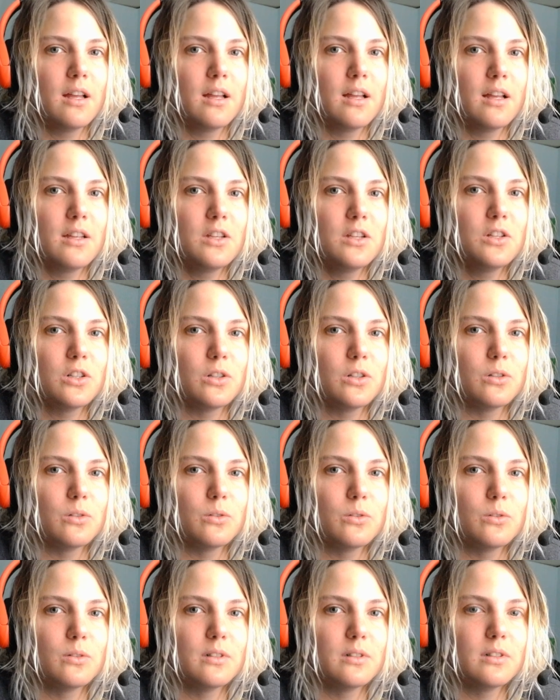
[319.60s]
you
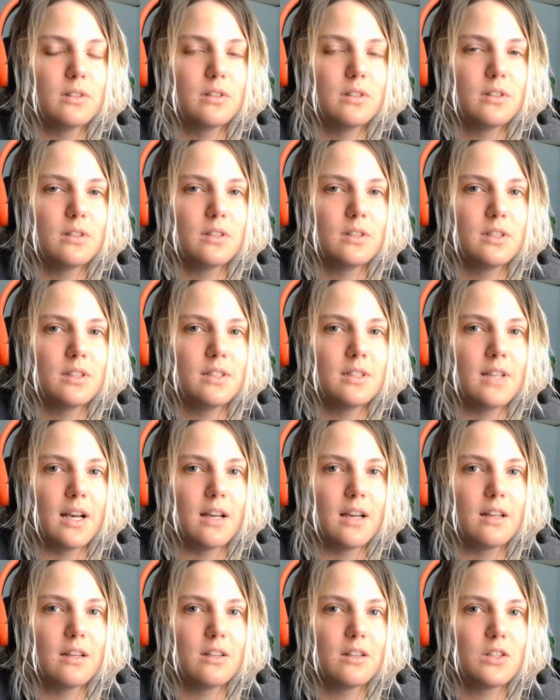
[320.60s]
know,
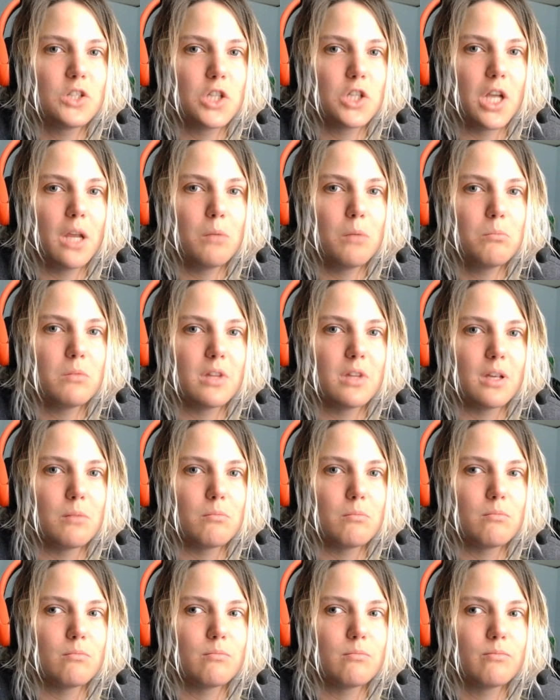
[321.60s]
not shame
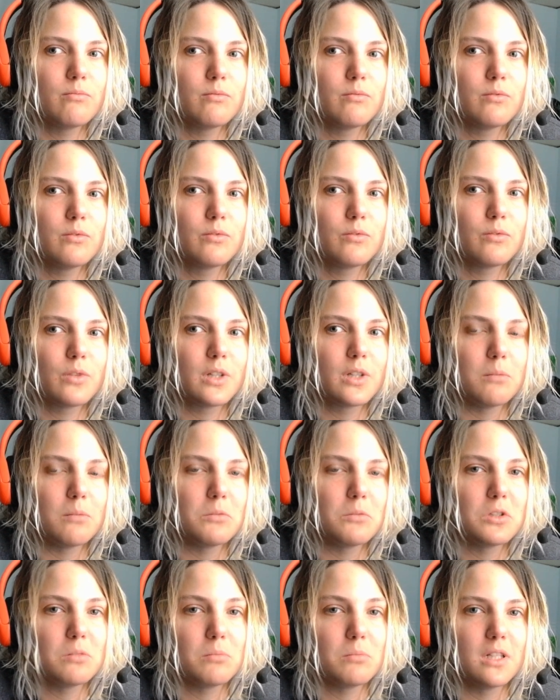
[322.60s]
them for them
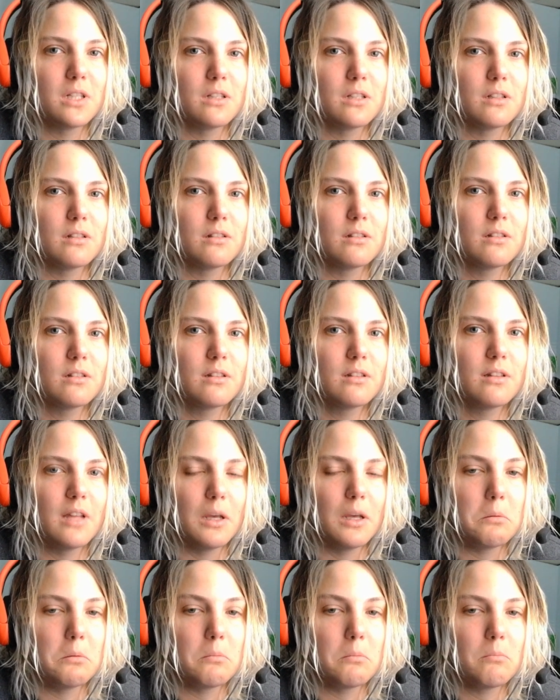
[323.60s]
just being
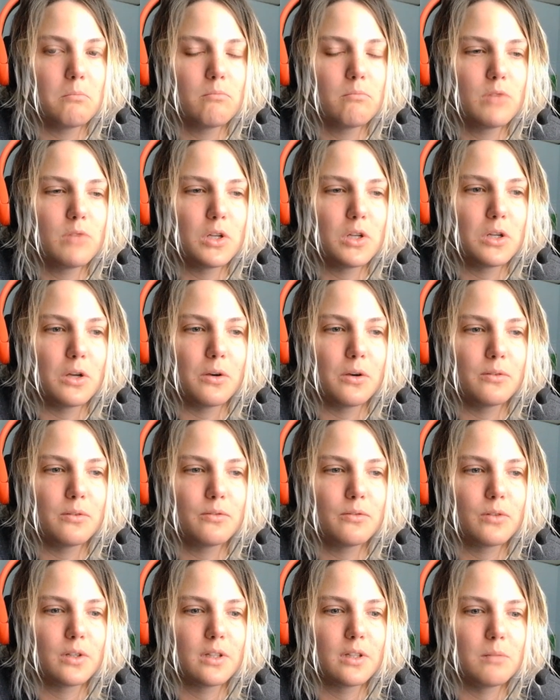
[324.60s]
them, you know,
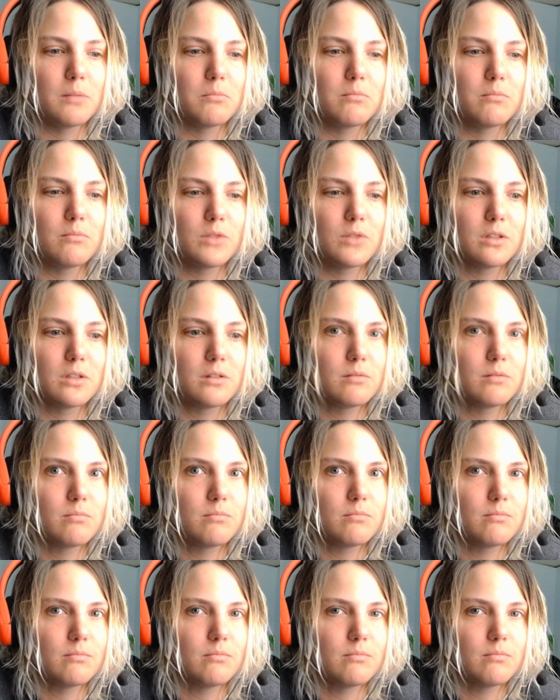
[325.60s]
for them just,
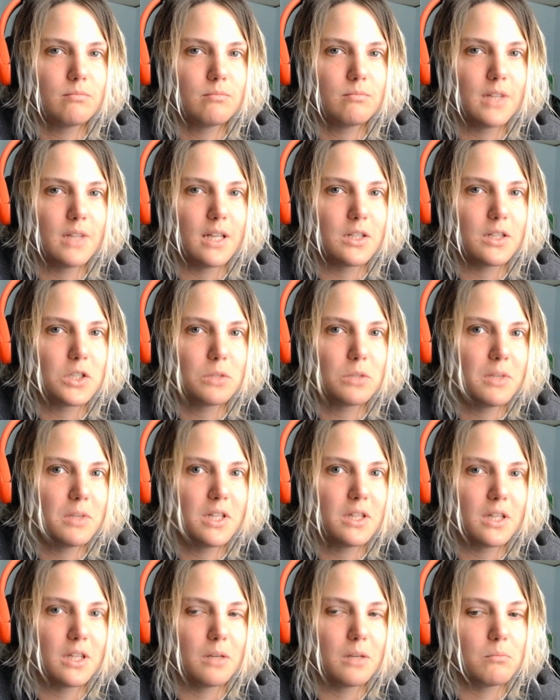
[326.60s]
yeah, just
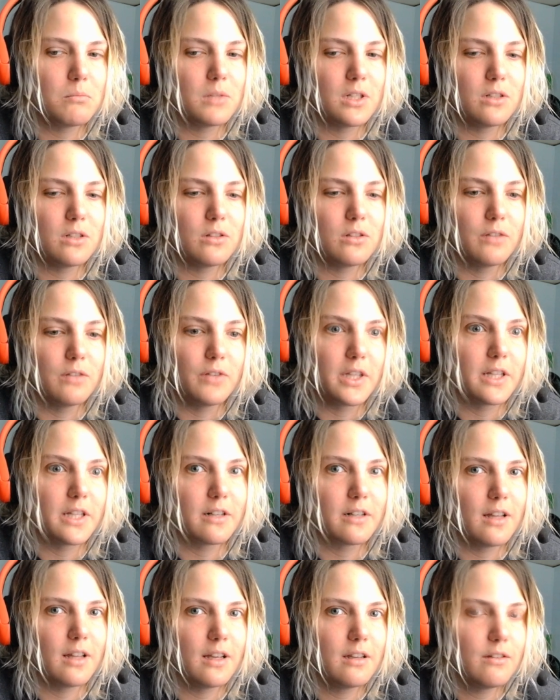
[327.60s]
being them and living their
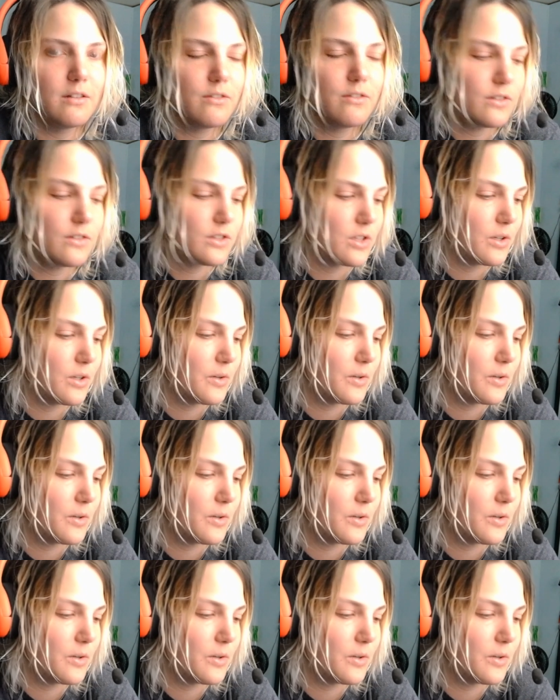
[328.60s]
life. So,